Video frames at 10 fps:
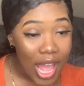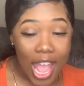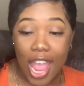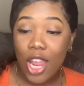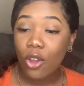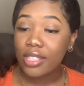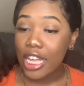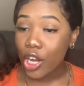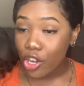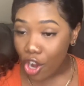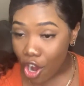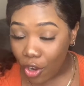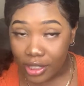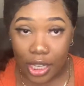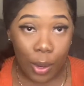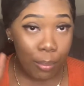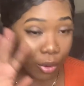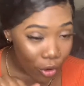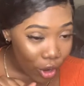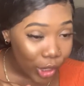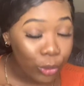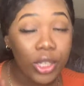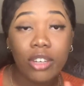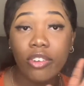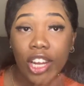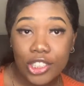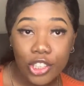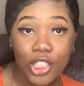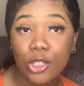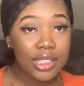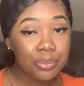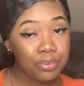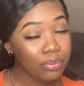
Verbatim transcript: and you're going to date a girl or date a boy, do your research. Don't,